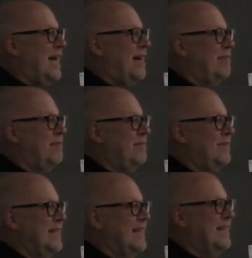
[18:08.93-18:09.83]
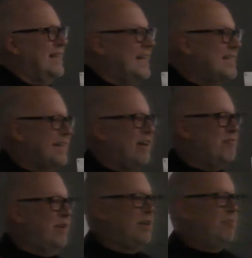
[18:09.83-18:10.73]
Um, the
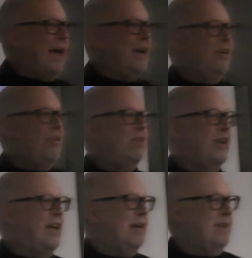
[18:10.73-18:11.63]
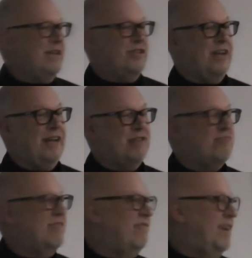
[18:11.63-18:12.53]
Intergovernmental Panel on Climate Change
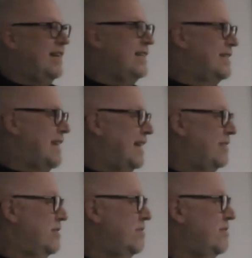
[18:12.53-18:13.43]
revised that two